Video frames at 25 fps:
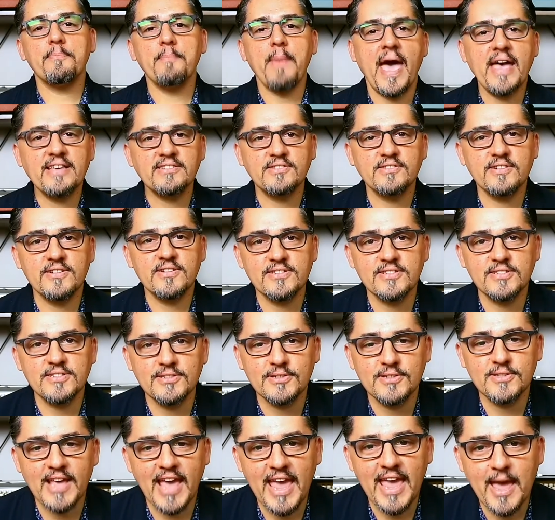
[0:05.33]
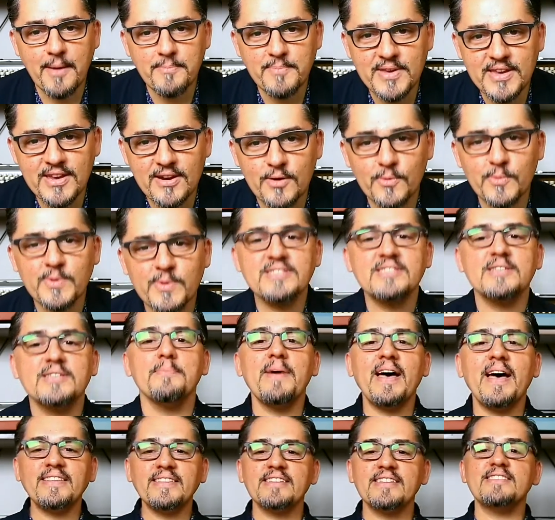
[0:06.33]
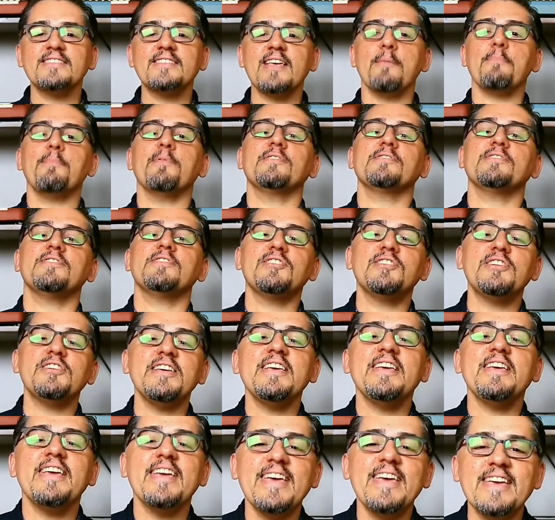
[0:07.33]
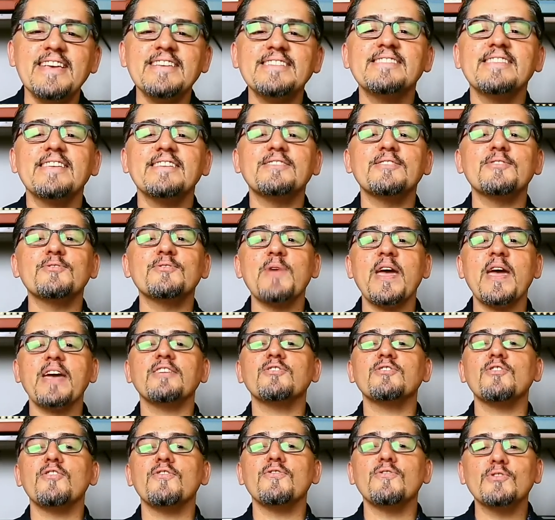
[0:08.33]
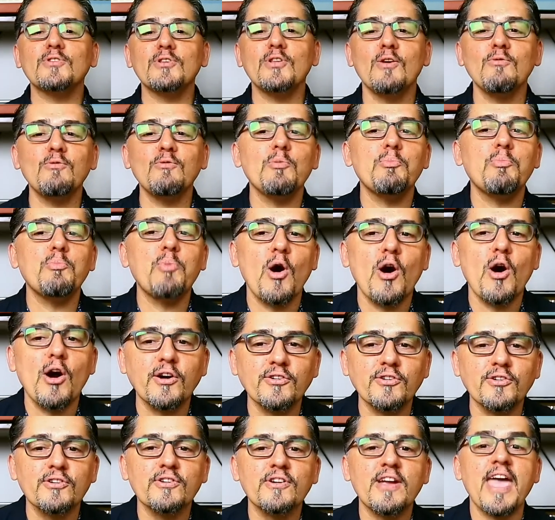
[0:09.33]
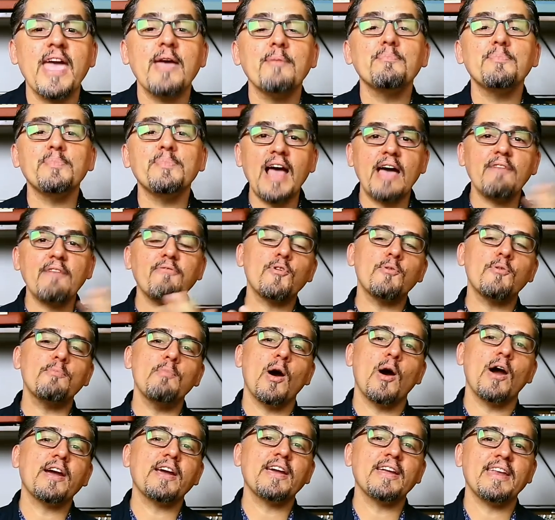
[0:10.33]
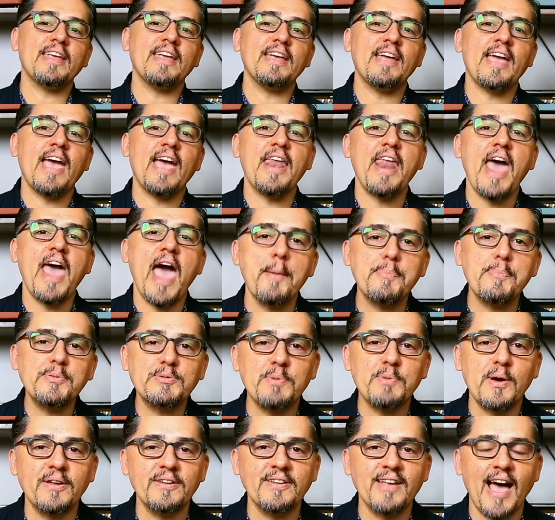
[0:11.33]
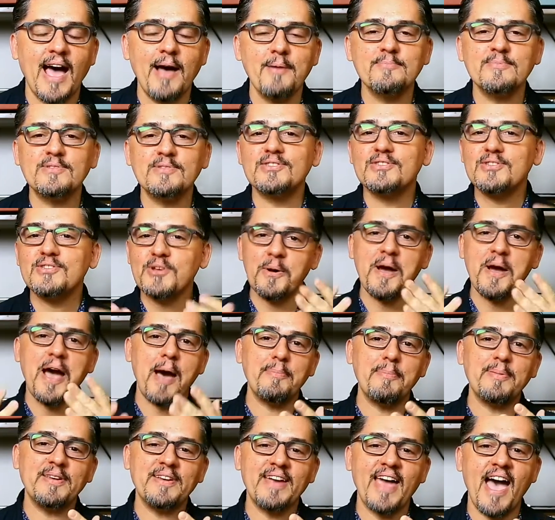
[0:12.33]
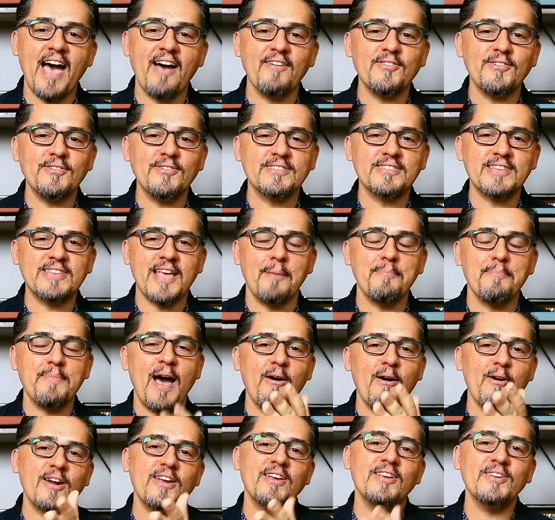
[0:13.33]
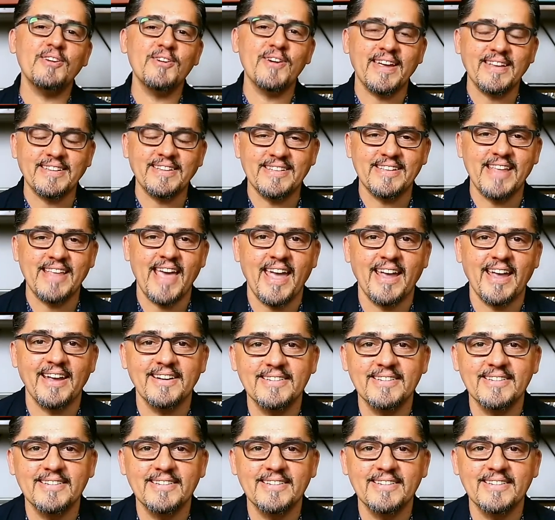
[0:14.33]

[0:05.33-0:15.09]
Masters. Today I'm here with Samantha Ceppos. She is the Director of Global Partner and Platform Marketing at HubSpot. I'm so happy to have you, Sam. How are you doing today?